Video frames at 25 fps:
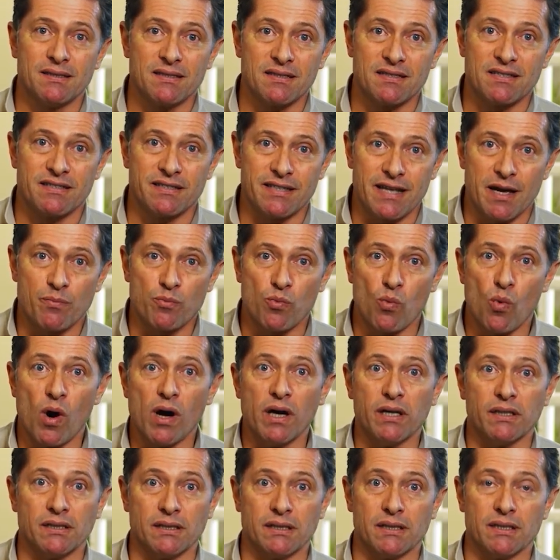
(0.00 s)
step
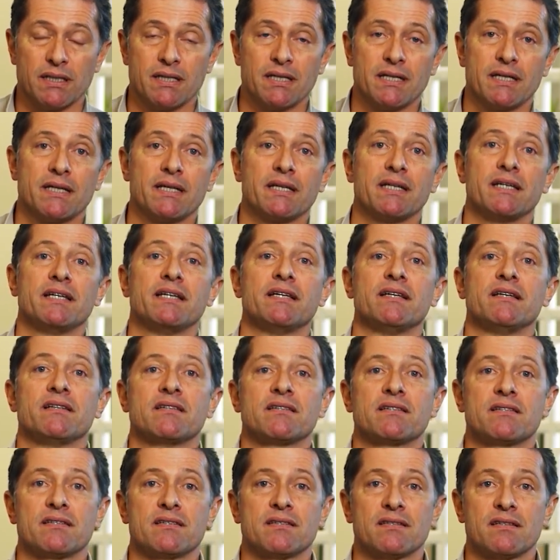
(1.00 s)
one
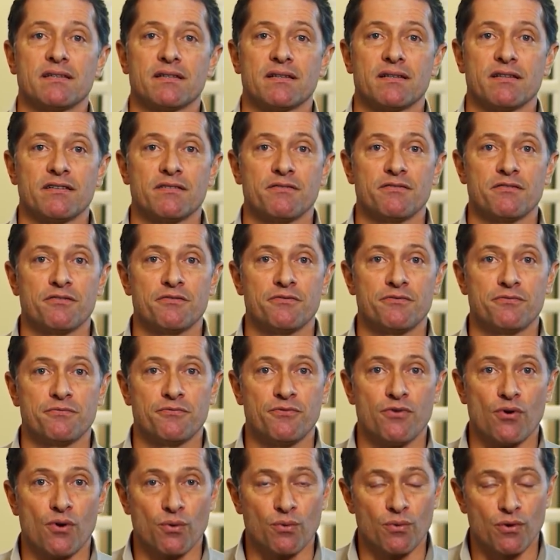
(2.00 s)
is
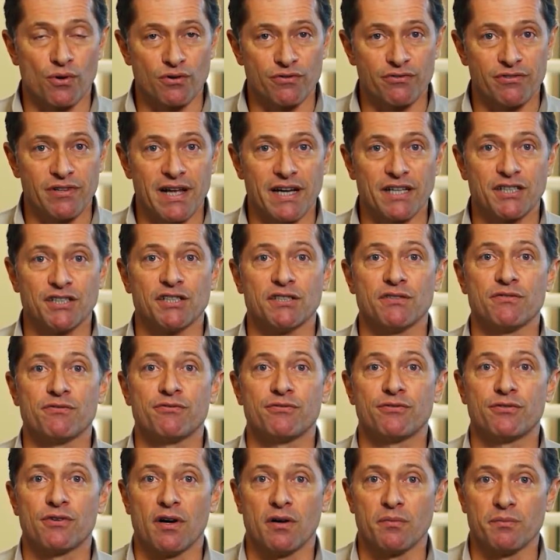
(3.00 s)
forward flexion
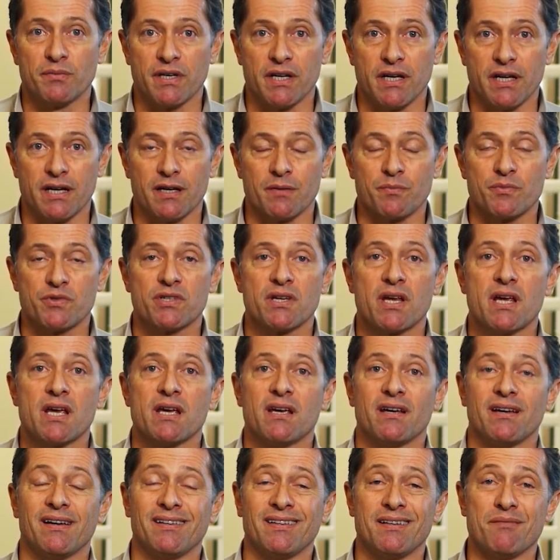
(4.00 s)
from the hips,
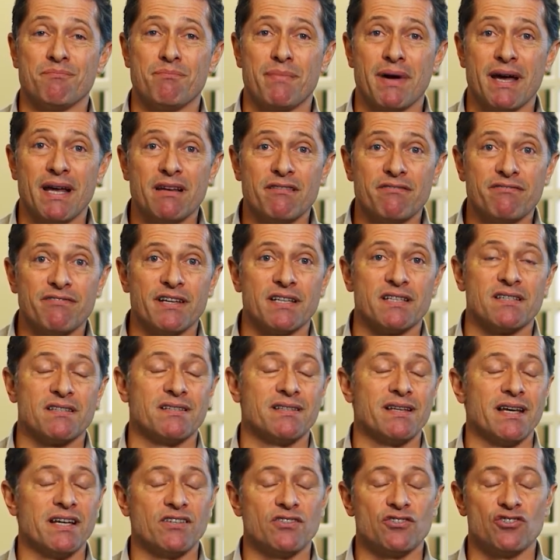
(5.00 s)
and the benefits,
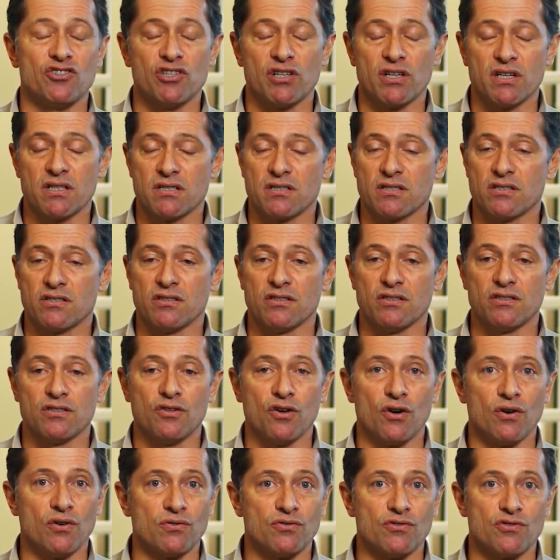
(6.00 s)
they just
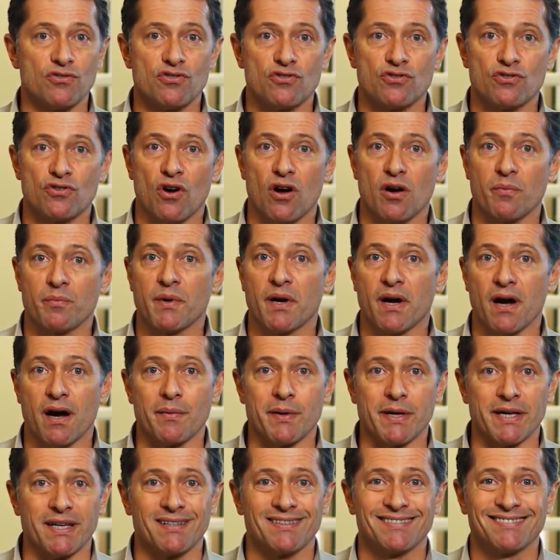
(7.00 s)
don't stop
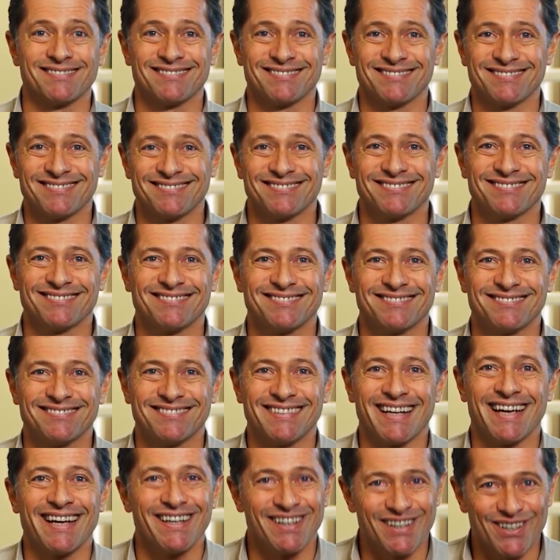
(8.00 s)
coming.
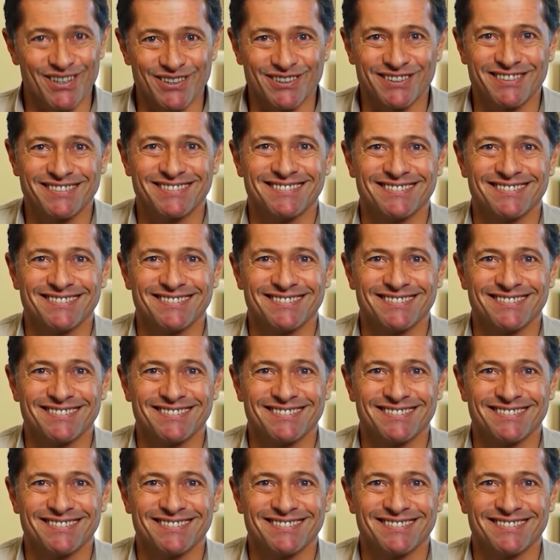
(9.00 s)
Thank you.